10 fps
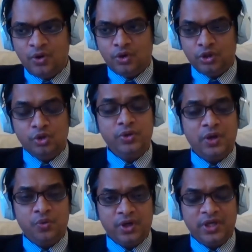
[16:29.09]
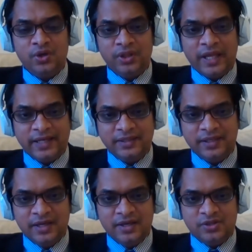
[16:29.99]
although we are working on that,
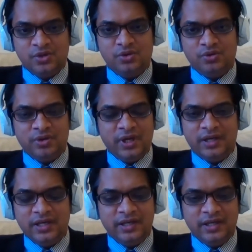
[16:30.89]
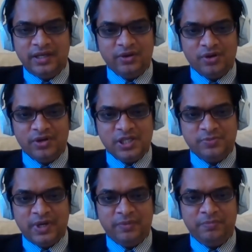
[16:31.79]
so a degree recognized
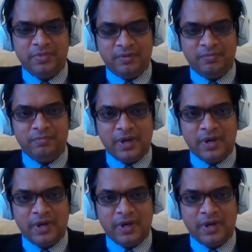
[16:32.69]
by um,